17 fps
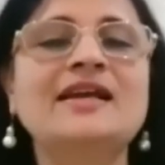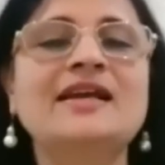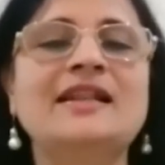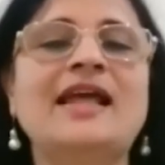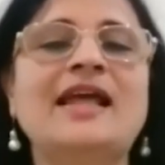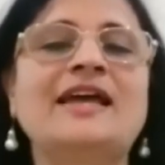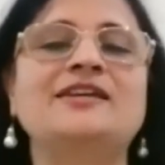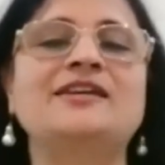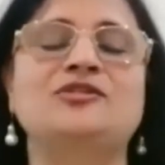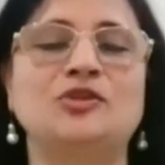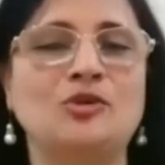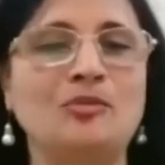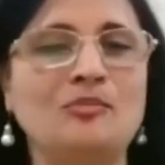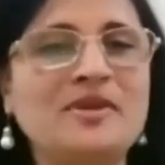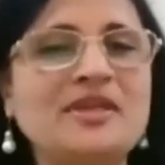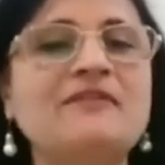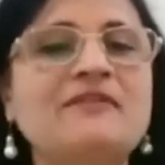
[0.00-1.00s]
like,
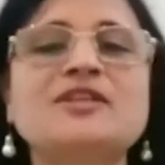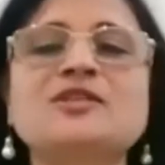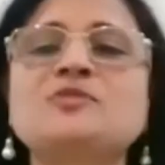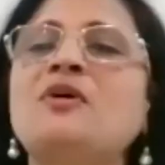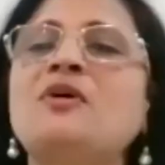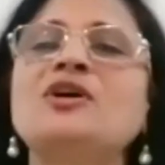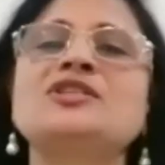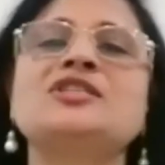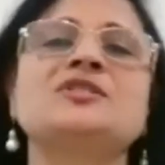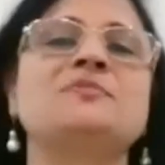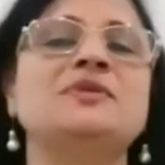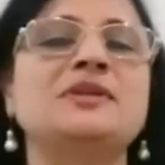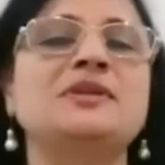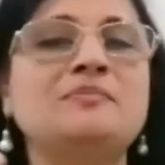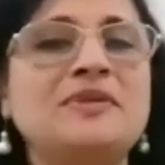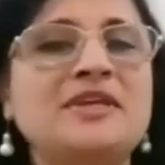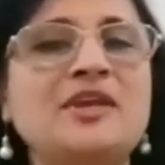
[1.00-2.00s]
be responsible,
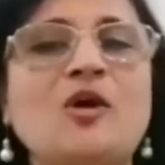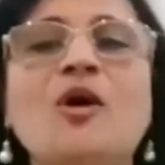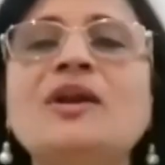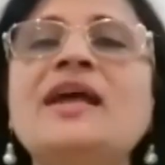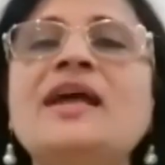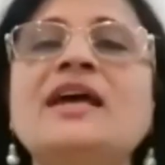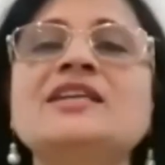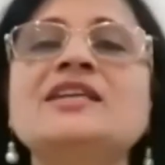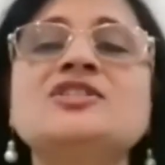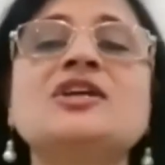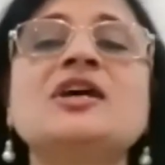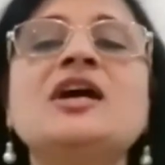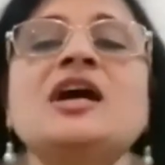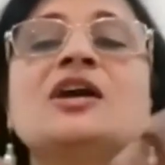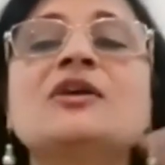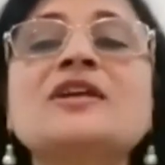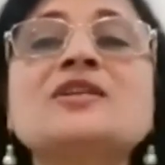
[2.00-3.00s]
be honest,
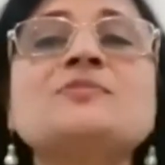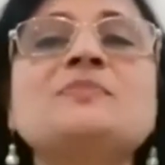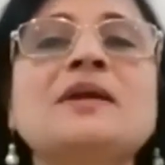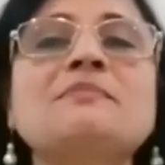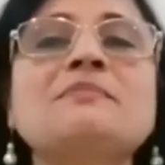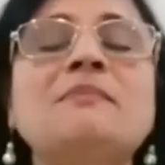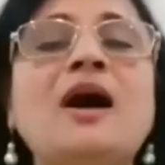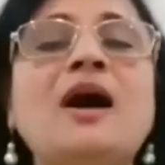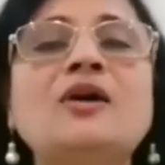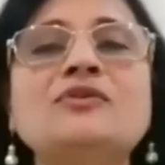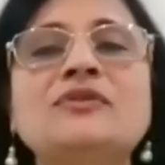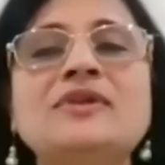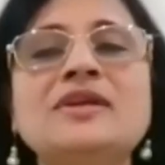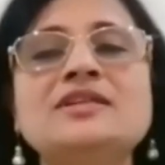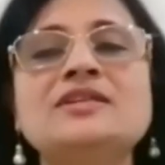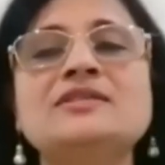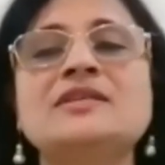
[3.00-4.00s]
respect
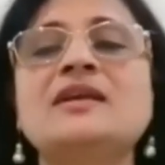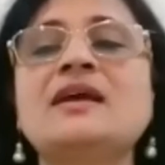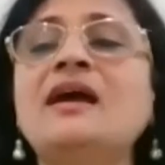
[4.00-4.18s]
boundaries,